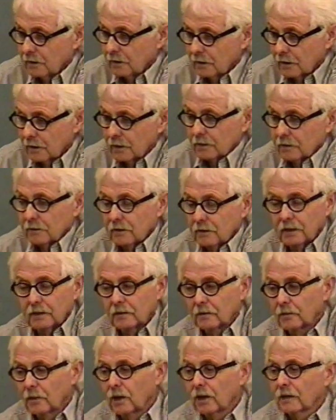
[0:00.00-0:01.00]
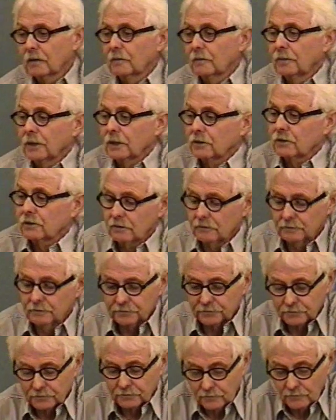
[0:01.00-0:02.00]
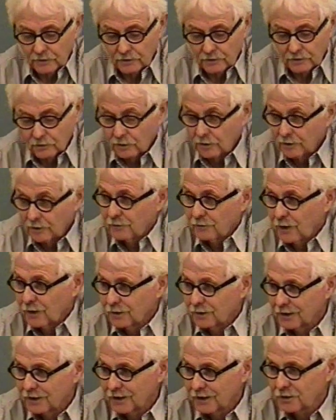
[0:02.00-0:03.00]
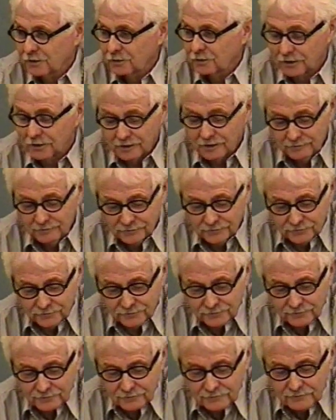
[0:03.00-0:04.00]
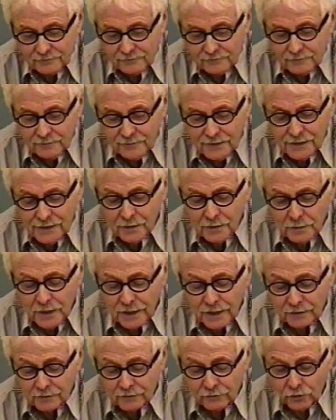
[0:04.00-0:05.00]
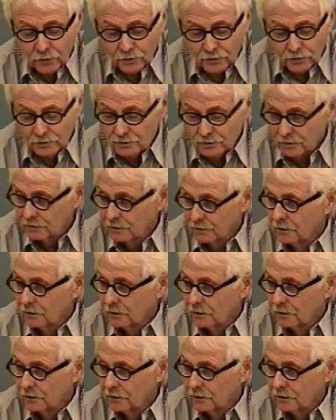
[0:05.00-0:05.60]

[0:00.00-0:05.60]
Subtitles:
And in the bottom picture is one I found yesterday in a bag of photos.